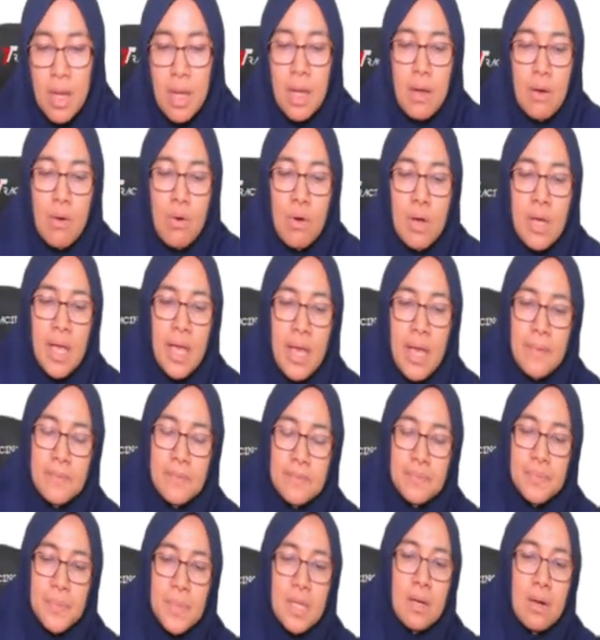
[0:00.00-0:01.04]
Okay,
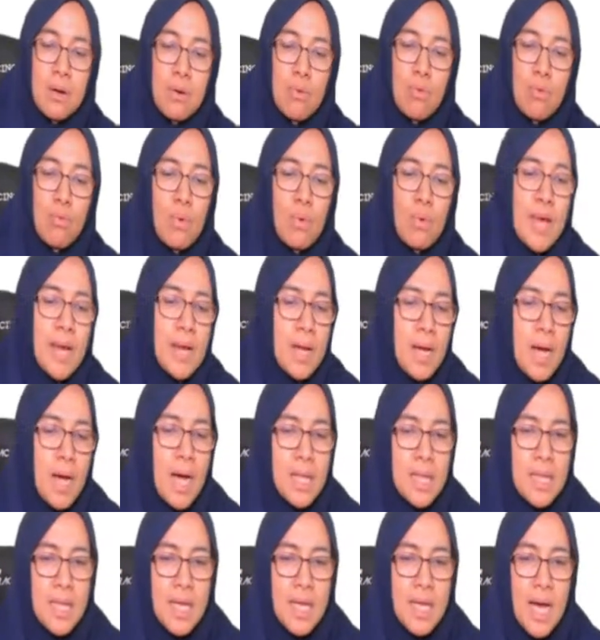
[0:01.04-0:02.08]
what
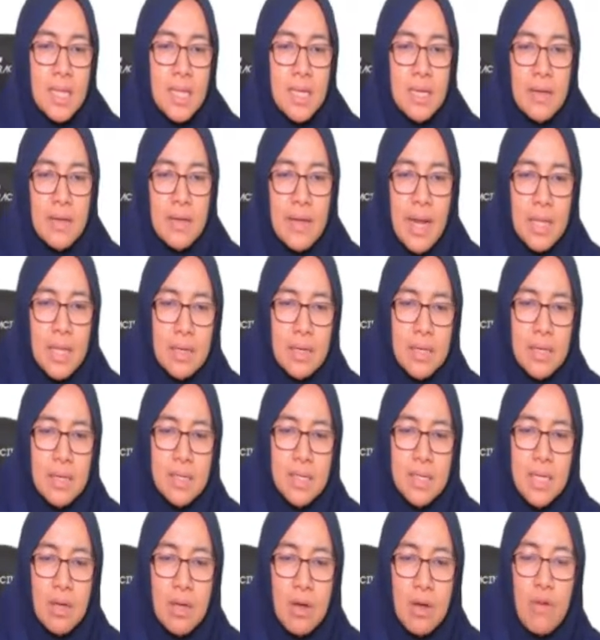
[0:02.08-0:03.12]
are the other
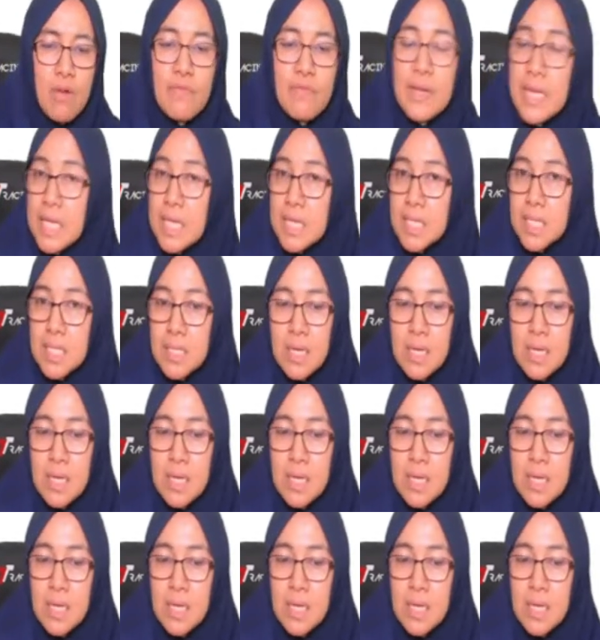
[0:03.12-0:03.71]
characteristic of this?